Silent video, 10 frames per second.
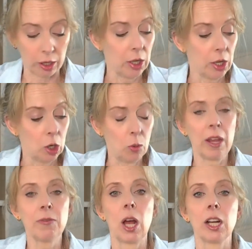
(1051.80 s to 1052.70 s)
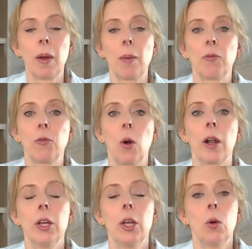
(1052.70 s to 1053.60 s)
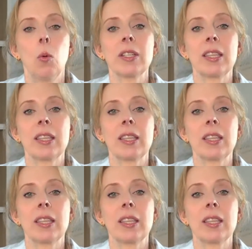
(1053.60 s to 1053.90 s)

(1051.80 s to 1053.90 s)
who we have talked about before, who was